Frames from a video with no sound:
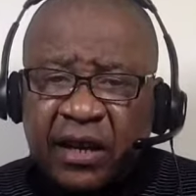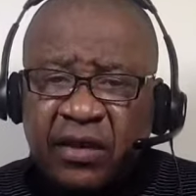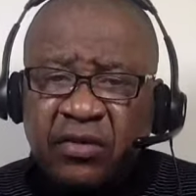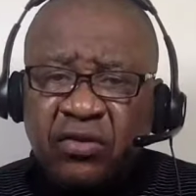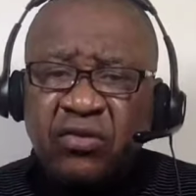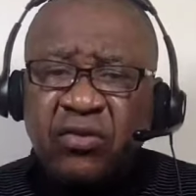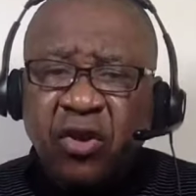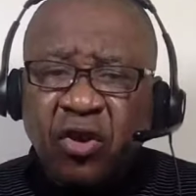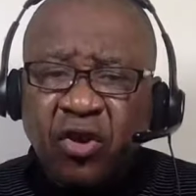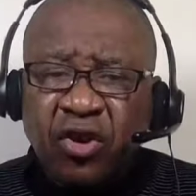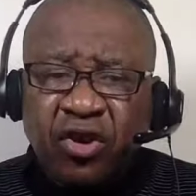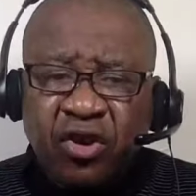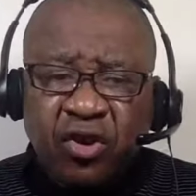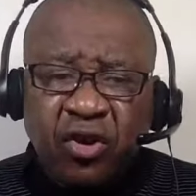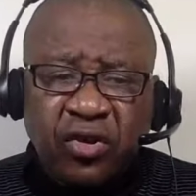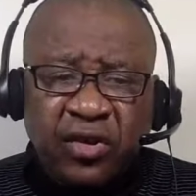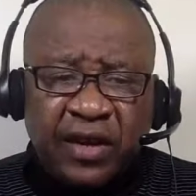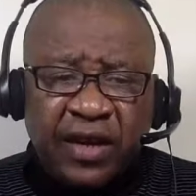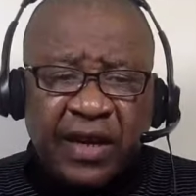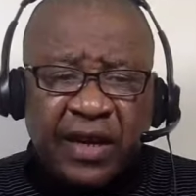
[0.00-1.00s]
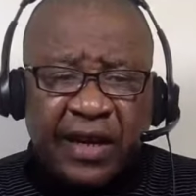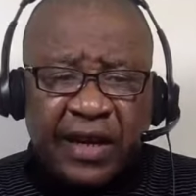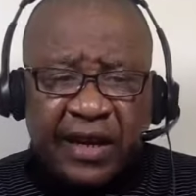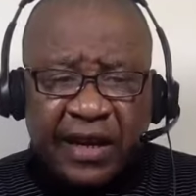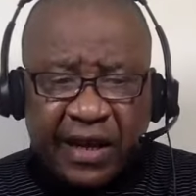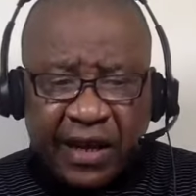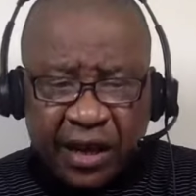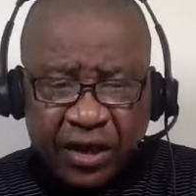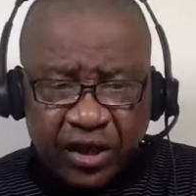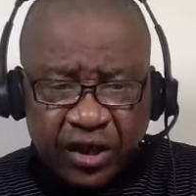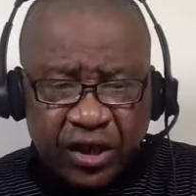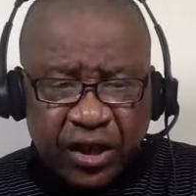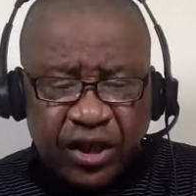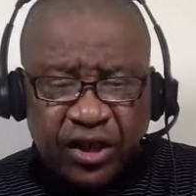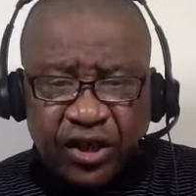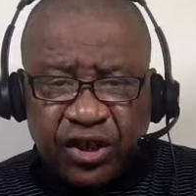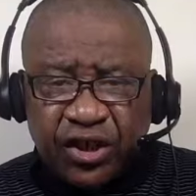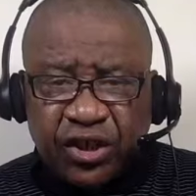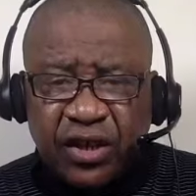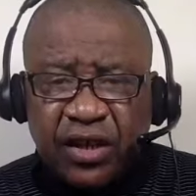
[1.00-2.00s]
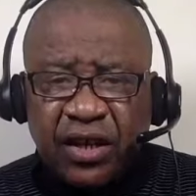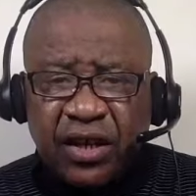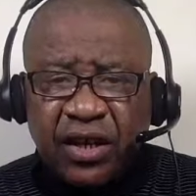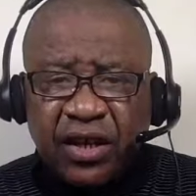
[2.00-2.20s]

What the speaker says: through your conduct, they can change.